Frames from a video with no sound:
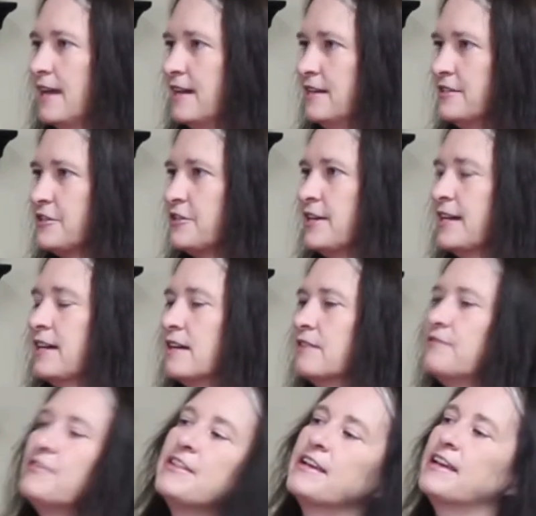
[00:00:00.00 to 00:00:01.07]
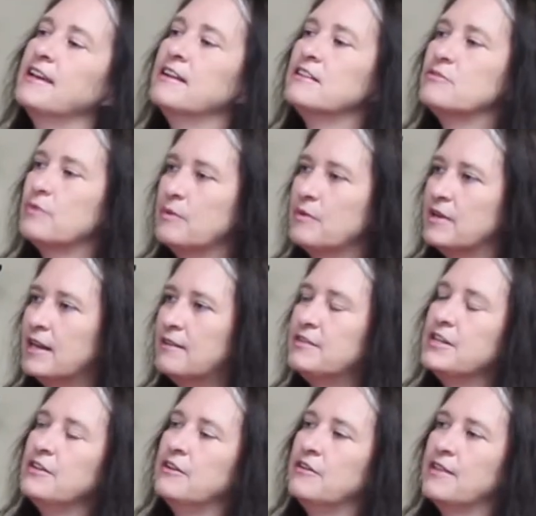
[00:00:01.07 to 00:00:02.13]
Easter egg hunt for the kids, we would
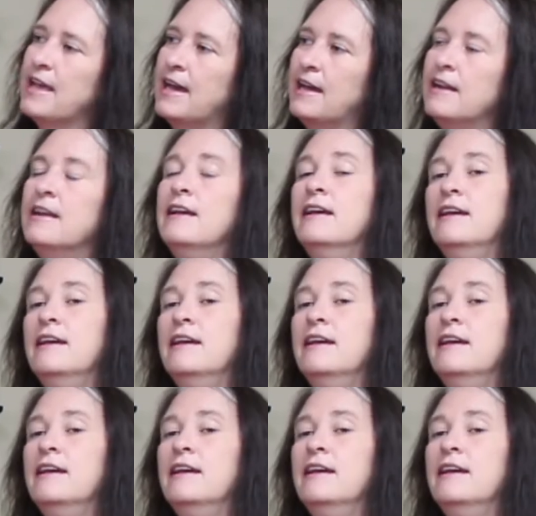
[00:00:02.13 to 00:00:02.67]
love to do that.